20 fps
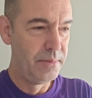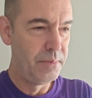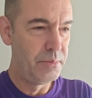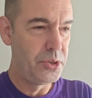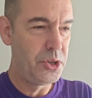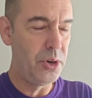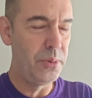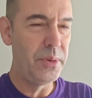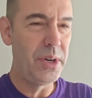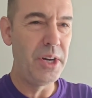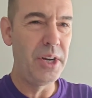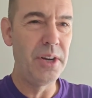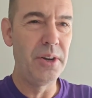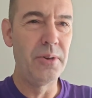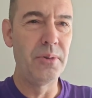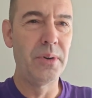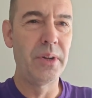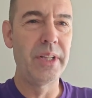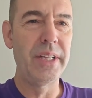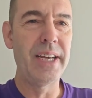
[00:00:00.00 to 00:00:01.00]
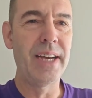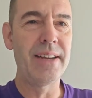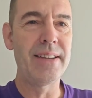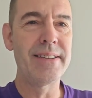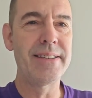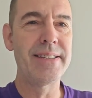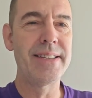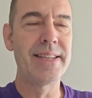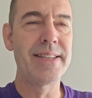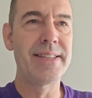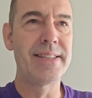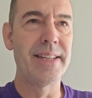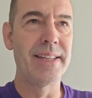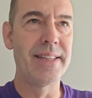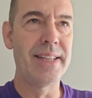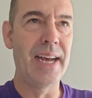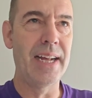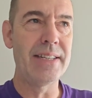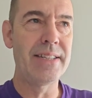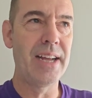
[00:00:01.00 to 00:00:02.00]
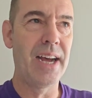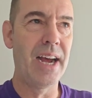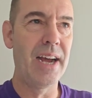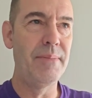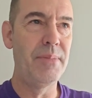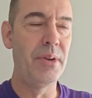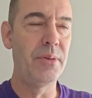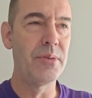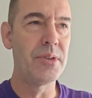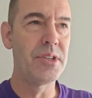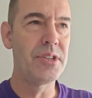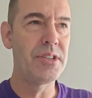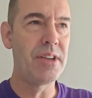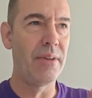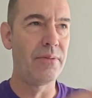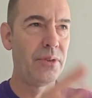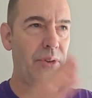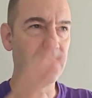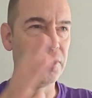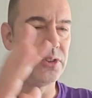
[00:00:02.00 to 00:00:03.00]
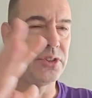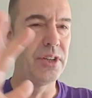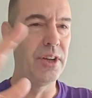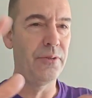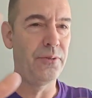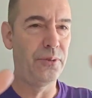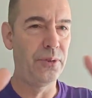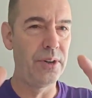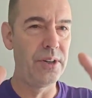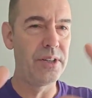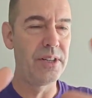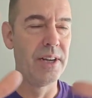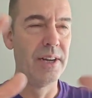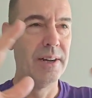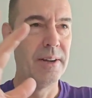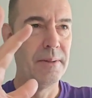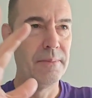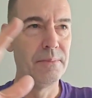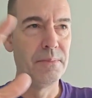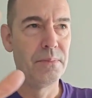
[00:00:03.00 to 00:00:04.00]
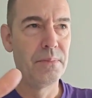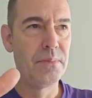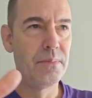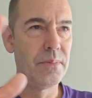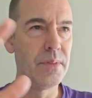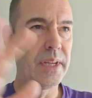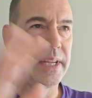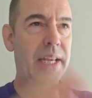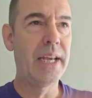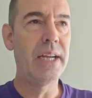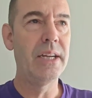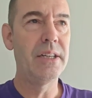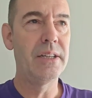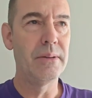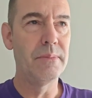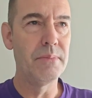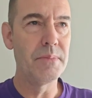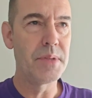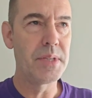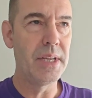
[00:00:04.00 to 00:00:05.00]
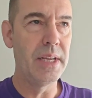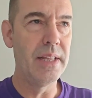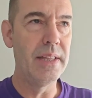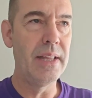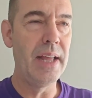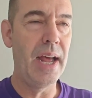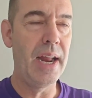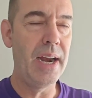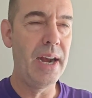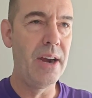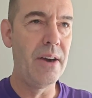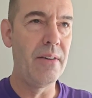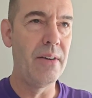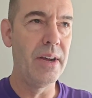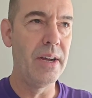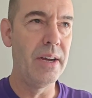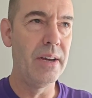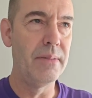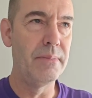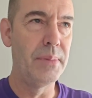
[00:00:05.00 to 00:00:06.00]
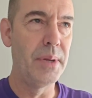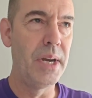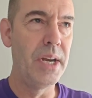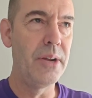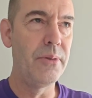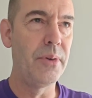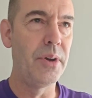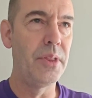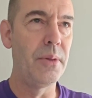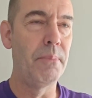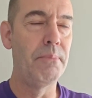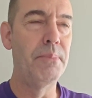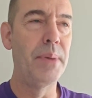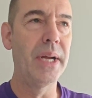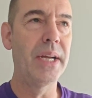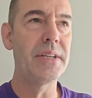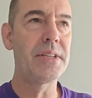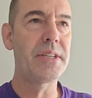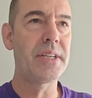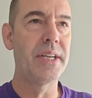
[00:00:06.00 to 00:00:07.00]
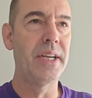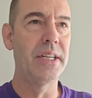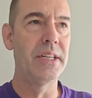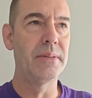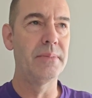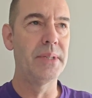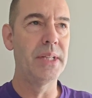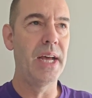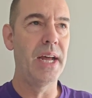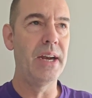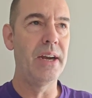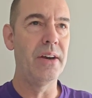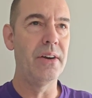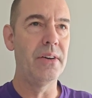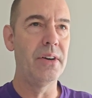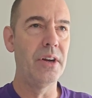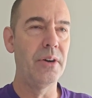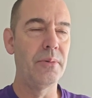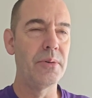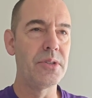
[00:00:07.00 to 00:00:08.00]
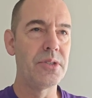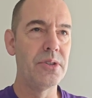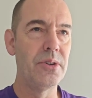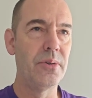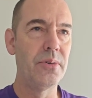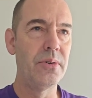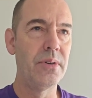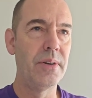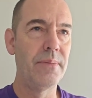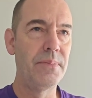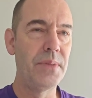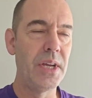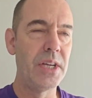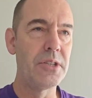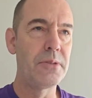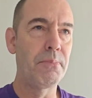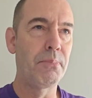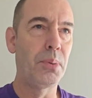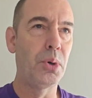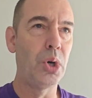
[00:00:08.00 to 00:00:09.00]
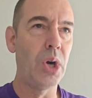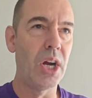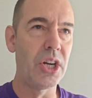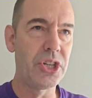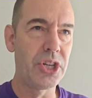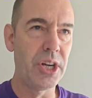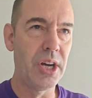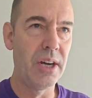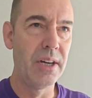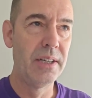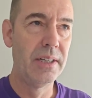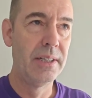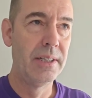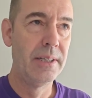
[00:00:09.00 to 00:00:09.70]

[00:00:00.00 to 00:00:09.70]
Germany didn't really exist at that time. There were several different kingdoms in that area. But anyway, the biggest kingdom in that area was known as Prussia.